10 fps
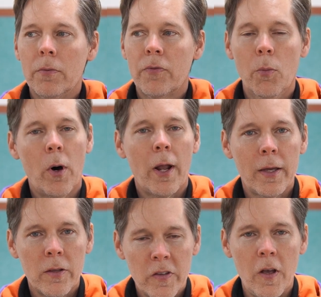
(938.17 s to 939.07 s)
From what I
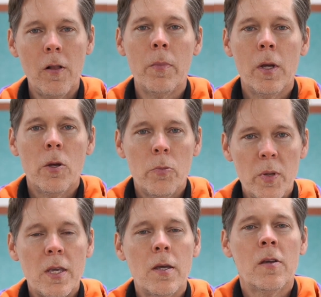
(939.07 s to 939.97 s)
can tell,
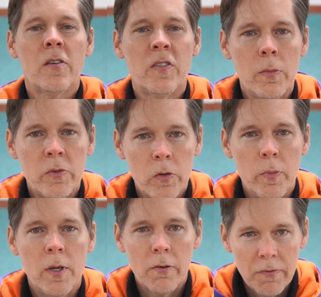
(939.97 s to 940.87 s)
peaking seems to
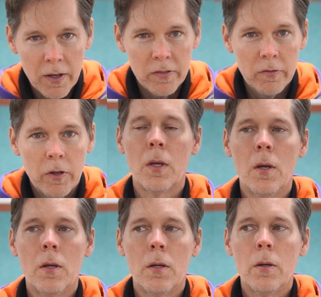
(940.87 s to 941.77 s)
be effective.
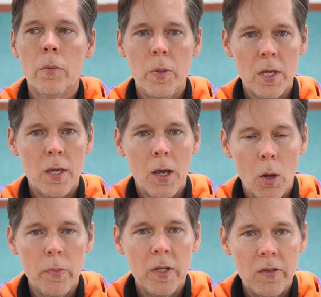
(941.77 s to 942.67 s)
Peaking
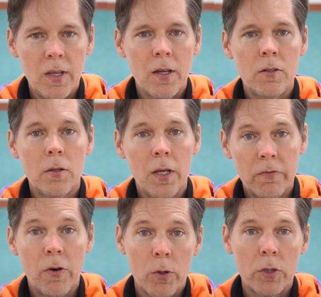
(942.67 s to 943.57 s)
helped me to get
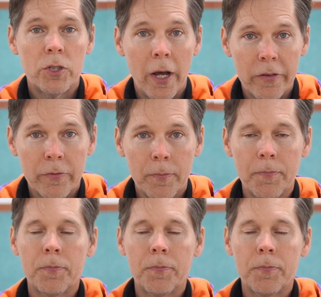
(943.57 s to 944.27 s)
in focus shots.